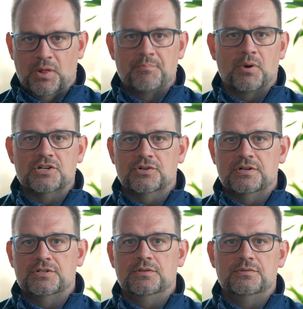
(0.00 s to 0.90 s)
Blood pressure
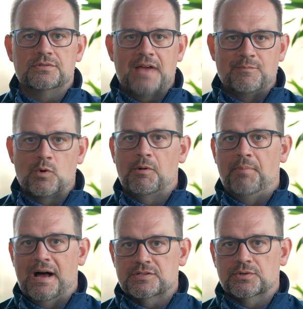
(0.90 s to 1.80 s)
issues, abnormal
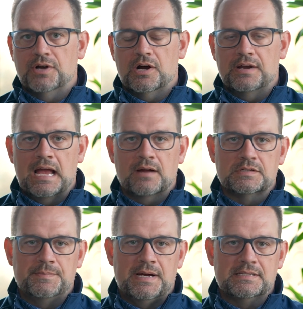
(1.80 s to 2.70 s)
postural cardiac
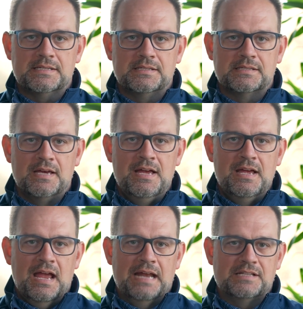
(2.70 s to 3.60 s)
responses.
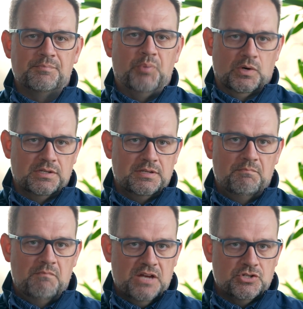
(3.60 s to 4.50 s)
And it's important to
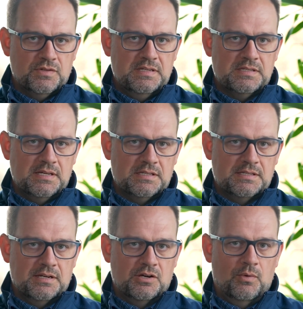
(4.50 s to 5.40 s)
measure these things
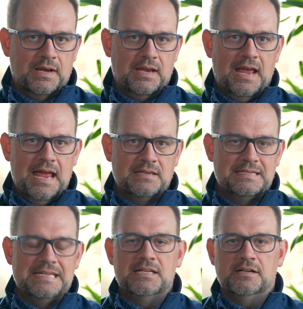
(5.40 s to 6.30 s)
in a quick and
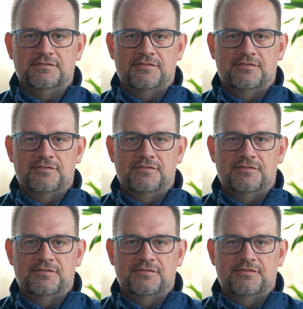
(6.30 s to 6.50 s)
detailed